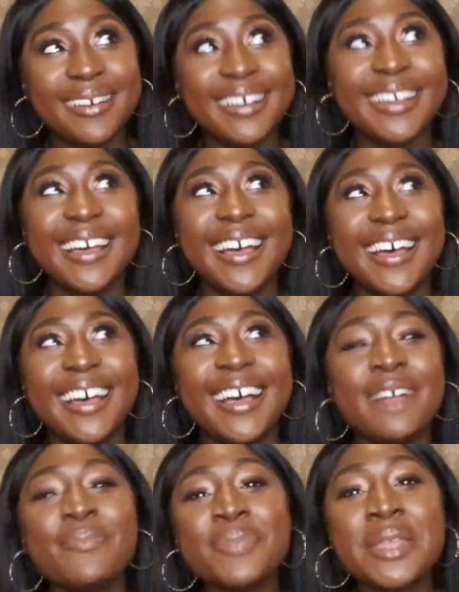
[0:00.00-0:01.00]

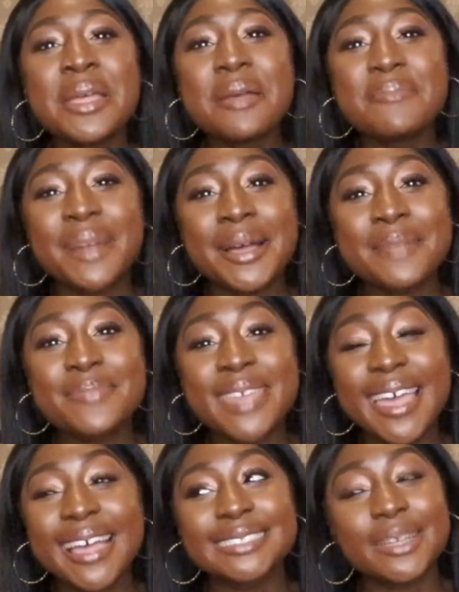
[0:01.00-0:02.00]
But
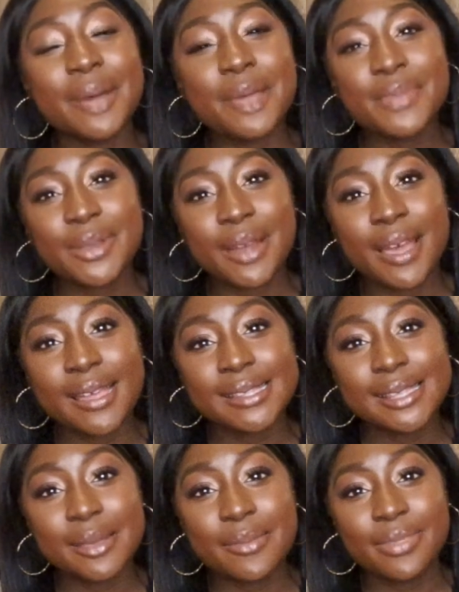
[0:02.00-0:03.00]
yeah, so I hope you
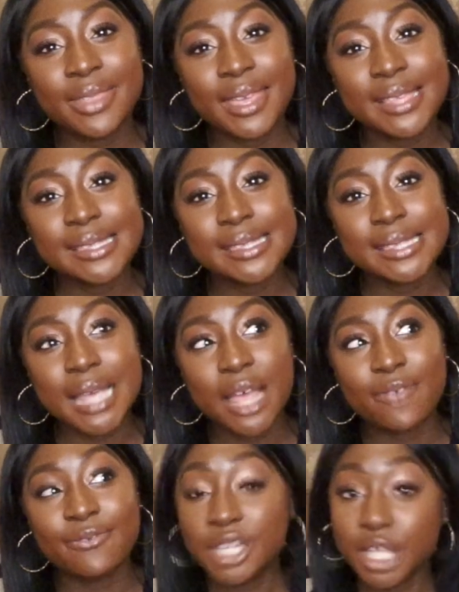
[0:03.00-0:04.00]
liked this
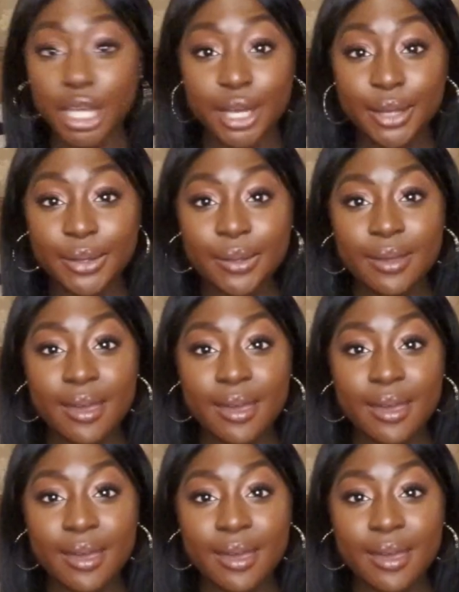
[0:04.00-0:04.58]
video,